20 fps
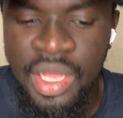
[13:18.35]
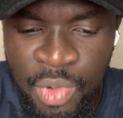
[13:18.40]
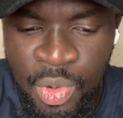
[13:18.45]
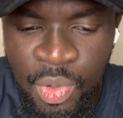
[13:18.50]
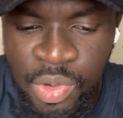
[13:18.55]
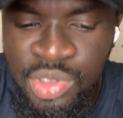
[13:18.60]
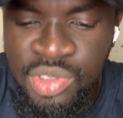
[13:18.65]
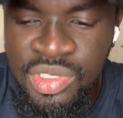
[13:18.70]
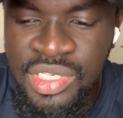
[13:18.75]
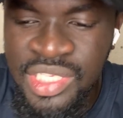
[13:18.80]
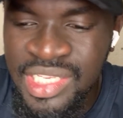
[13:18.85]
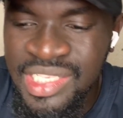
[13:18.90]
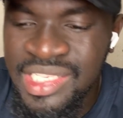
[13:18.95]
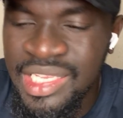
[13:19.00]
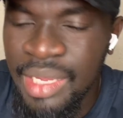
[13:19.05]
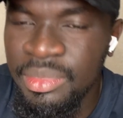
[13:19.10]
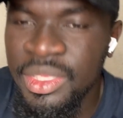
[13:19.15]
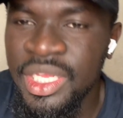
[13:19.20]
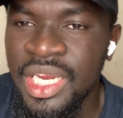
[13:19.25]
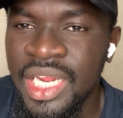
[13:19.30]
We want to see
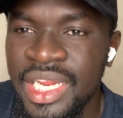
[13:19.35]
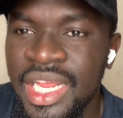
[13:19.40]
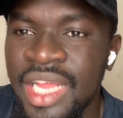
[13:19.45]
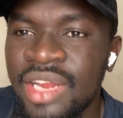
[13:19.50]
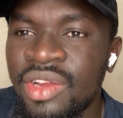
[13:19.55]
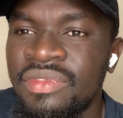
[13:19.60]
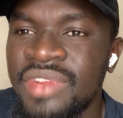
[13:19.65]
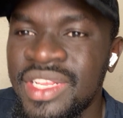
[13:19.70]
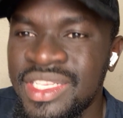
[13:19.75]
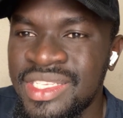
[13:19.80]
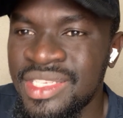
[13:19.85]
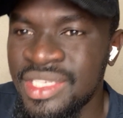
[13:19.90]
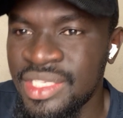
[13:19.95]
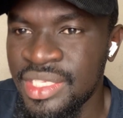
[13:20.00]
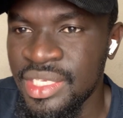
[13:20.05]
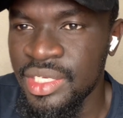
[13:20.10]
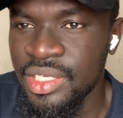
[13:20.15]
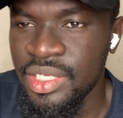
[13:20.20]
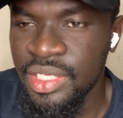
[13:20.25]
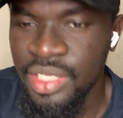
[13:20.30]
something at the end of the
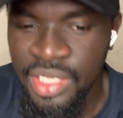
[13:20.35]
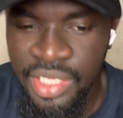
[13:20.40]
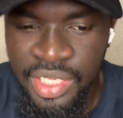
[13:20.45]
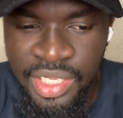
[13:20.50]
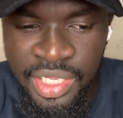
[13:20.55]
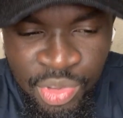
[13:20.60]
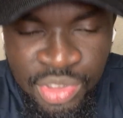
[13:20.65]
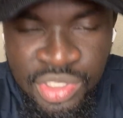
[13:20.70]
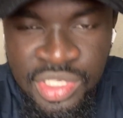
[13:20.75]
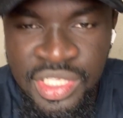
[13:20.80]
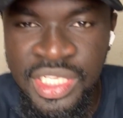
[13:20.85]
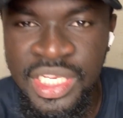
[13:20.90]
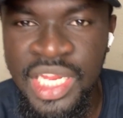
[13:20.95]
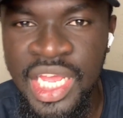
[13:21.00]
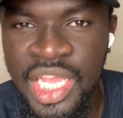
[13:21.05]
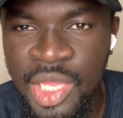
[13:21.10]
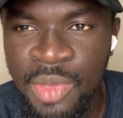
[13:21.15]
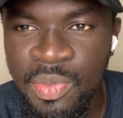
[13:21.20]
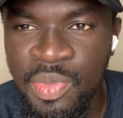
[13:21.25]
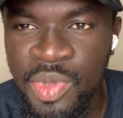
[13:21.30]
season. We want to see
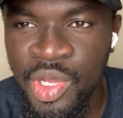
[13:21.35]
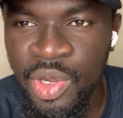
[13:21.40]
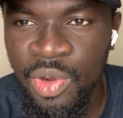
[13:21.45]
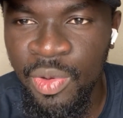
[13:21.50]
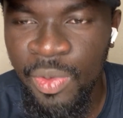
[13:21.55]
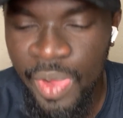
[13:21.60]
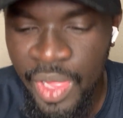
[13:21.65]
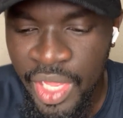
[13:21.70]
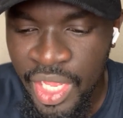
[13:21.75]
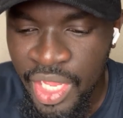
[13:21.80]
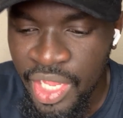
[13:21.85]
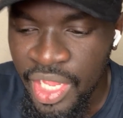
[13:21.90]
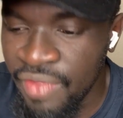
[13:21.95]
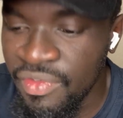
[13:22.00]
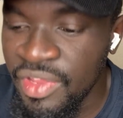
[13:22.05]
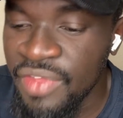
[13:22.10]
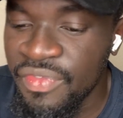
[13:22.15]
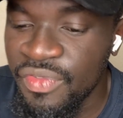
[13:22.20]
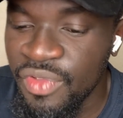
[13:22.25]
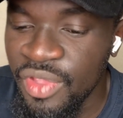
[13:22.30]
the EPO.
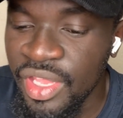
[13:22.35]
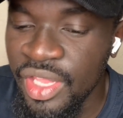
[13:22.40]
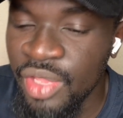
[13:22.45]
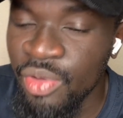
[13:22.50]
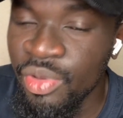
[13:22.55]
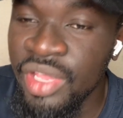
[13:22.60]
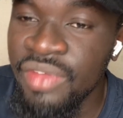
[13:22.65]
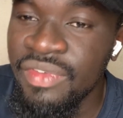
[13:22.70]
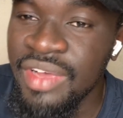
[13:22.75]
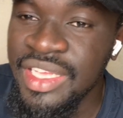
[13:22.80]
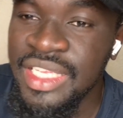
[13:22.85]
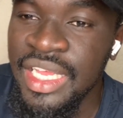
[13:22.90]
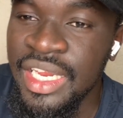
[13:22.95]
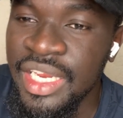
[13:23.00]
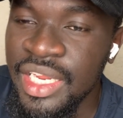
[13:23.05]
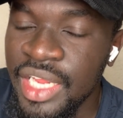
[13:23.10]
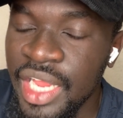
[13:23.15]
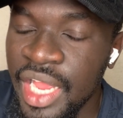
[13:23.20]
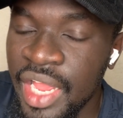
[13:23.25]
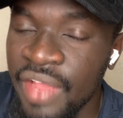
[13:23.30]
Even if you give us
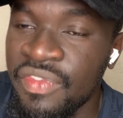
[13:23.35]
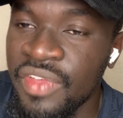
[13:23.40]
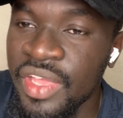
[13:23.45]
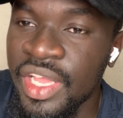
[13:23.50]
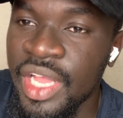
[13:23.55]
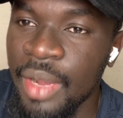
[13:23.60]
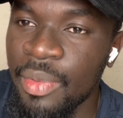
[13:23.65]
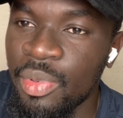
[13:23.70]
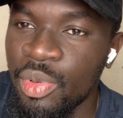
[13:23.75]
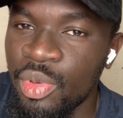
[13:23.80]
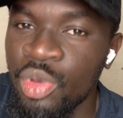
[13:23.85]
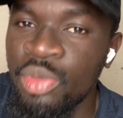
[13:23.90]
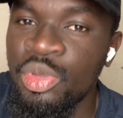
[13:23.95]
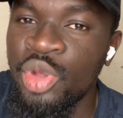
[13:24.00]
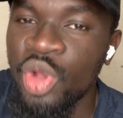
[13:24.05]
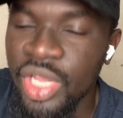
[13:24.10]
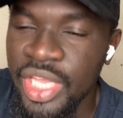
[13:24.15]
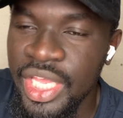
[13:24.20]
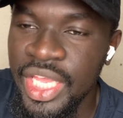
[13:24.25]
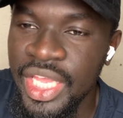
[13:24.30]
an FA Cup, we'll
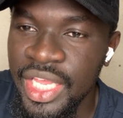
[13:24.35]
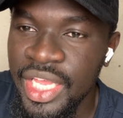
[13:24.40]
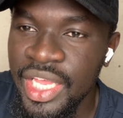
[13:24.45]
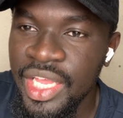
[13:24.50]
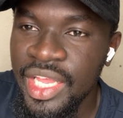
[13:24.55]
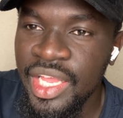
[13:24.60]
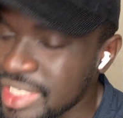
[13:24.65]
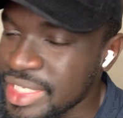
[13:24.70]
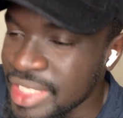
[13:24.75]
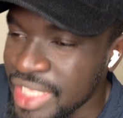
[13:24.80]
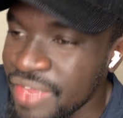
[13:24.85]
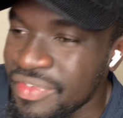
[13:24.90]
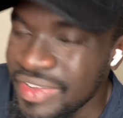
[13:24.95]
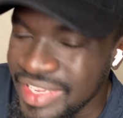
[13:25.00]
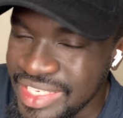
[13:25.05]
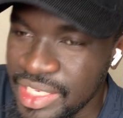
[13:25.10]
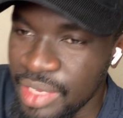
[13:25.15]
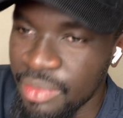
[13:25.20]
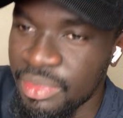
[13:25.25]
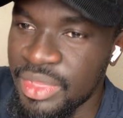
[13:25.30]
be okay. Just
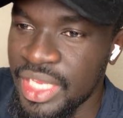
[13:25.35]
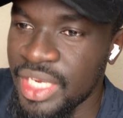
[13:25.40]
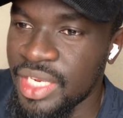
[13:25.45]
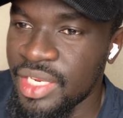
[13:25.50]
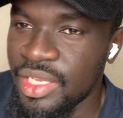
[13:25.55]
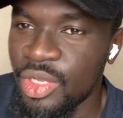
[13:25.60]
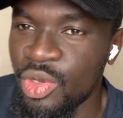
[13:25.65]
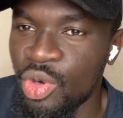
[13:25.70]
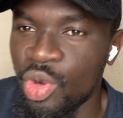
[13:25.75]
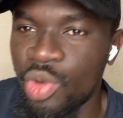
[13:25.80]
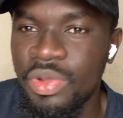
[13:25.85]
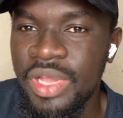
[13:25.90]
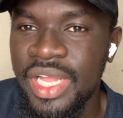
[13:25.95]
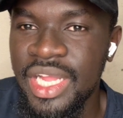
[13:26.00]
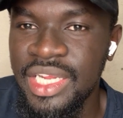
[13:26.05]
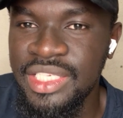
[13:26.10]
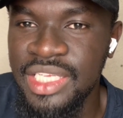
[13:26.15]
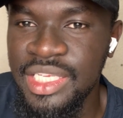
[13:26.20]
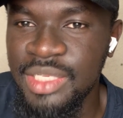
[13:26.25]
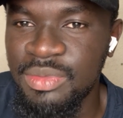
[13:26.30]
give us something.
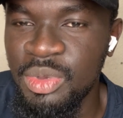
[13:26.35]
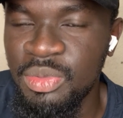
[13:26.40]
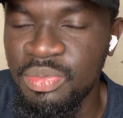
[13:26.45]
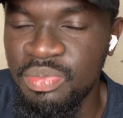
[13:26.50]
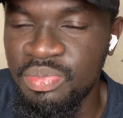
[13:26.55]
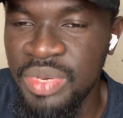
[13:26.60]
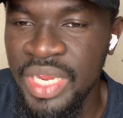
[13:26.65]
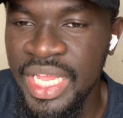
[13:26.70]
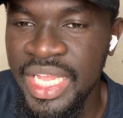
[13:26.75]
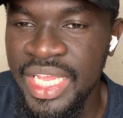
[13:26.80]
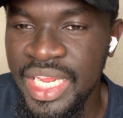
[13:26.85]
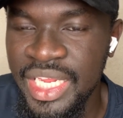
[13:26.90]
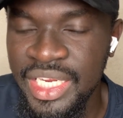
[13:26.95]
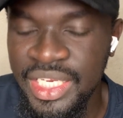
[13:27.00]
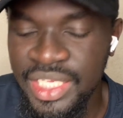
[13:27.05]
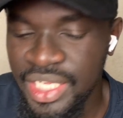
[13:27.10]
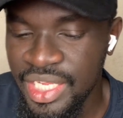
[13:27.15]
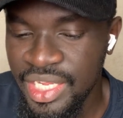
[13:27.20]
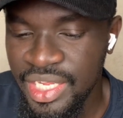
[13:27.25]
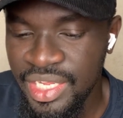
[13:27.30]
We can't just be playing
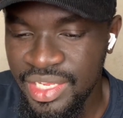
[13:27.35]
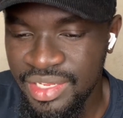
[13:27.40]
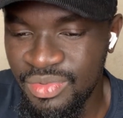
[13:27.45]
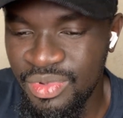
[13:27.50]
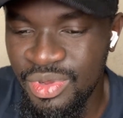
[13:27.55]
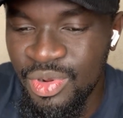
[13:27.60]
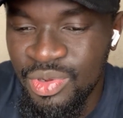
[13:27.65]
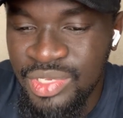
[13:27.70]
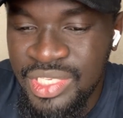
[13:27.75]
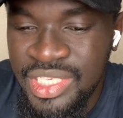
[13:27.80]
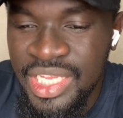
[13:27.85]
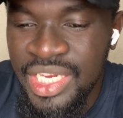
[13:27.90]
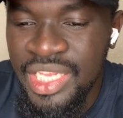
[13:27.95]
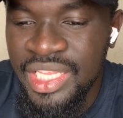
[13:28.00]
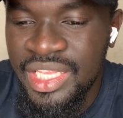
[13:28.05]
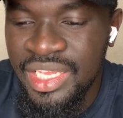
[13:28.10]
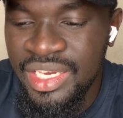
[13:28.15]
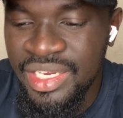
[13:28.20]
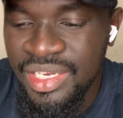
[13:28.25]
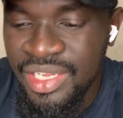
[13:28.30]
and we don't see
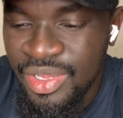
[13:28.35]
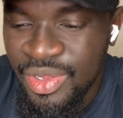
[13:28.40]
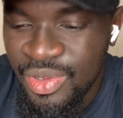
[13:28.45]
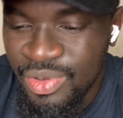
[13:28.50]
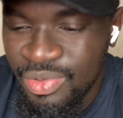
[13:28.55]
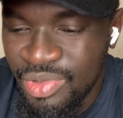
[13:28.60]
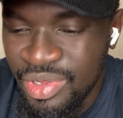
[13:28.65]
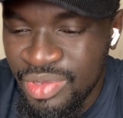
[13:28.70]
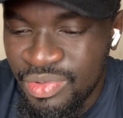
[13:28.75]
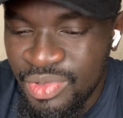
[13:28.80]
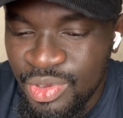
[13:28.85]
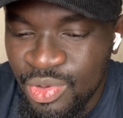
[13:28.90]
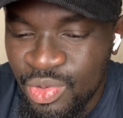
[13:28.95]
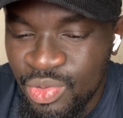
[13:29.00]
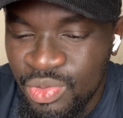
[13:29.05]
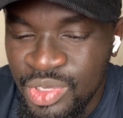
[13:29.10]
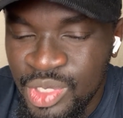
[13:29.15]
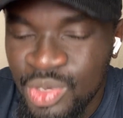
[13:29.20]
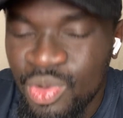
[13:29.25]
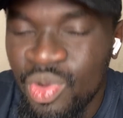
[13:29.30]
anything.
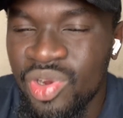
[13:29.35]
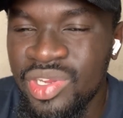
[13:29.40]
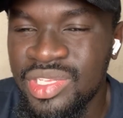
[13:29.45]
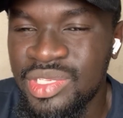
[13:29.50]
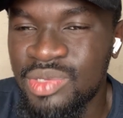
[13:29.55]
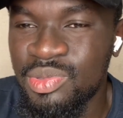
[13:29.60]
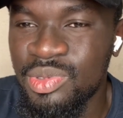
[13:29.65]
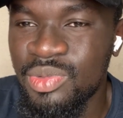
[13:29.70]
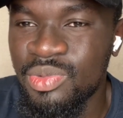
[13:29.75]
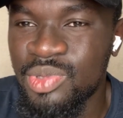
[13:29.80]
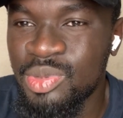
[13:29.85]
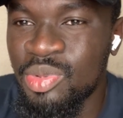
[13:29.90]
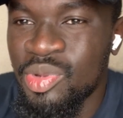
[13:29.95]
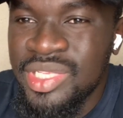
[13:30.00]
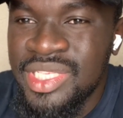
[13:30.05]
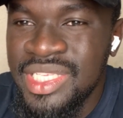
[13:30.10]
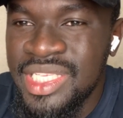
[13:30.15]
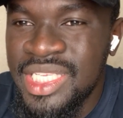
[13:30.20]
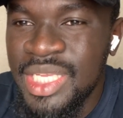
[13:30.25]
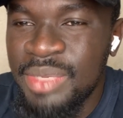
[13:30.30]
We scored
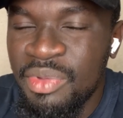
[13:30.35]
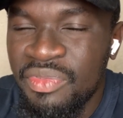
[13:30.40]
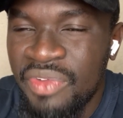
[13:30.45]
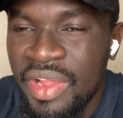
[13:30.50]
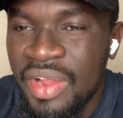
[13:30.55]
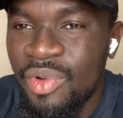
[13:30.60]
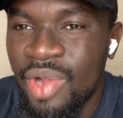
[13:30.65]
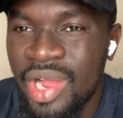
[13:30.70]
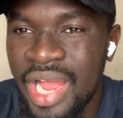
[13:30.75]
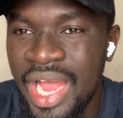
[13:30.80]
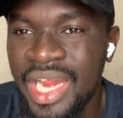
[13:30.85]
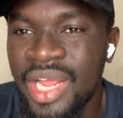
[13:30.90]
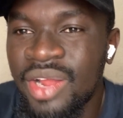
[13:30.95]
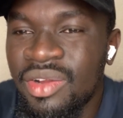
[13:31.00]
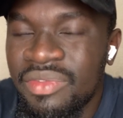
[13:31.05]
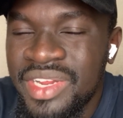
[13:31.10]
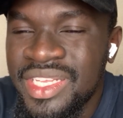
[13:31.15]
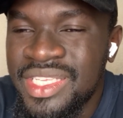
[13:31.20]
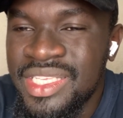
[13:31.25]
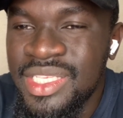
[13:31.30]
14 CP5. At
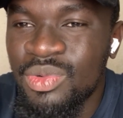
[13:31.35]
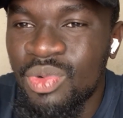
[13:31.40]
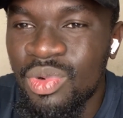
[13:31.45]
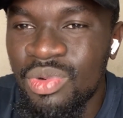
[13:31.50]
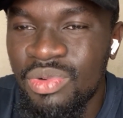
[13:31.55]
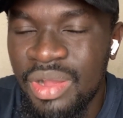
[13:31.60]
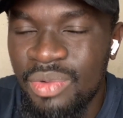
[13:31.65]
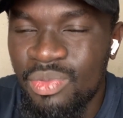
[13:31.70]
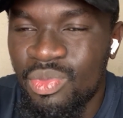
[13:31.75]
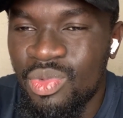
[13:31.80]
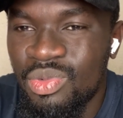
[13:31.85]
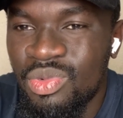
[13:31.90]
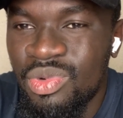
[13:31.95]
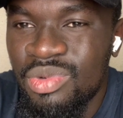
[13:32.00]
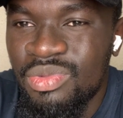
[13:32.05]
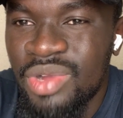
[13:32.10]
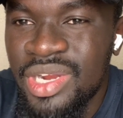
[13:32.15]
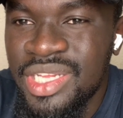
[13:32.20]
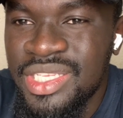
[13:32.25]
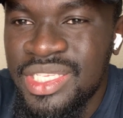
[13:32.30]
the end of the season,
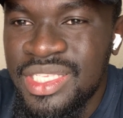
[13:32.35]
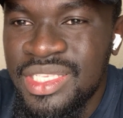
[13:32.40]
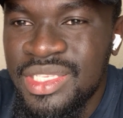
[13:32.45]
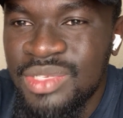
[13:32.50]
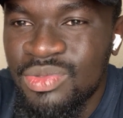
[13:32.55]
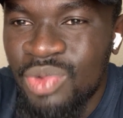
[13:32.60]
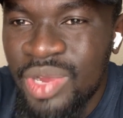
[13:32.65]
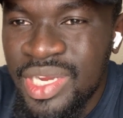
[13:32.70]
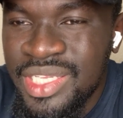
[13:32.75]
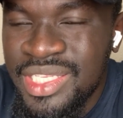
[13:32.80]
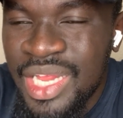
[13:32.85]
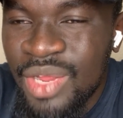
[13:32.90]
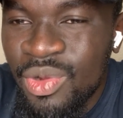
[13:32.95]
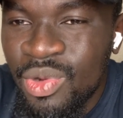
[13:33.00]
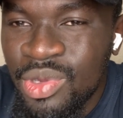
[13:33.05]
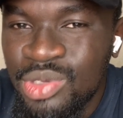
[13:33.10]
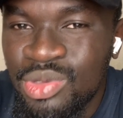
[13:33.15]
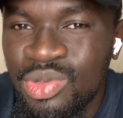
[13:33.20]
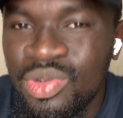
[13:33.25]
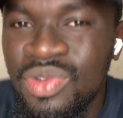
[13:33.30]
what is
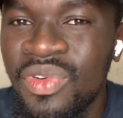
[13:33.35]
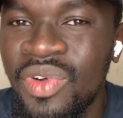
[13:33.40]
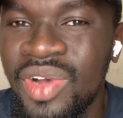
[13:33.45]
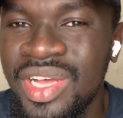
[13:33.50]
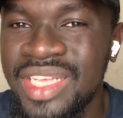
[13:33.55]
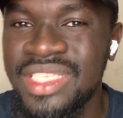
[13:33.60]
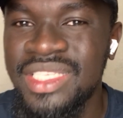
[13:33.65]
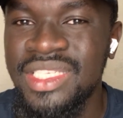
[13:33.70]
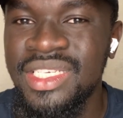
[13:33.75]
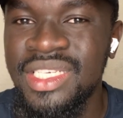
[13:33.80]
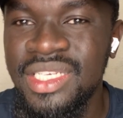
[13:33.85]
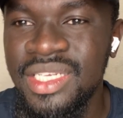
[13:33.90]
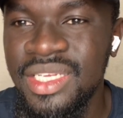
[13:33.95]
that going to do for us?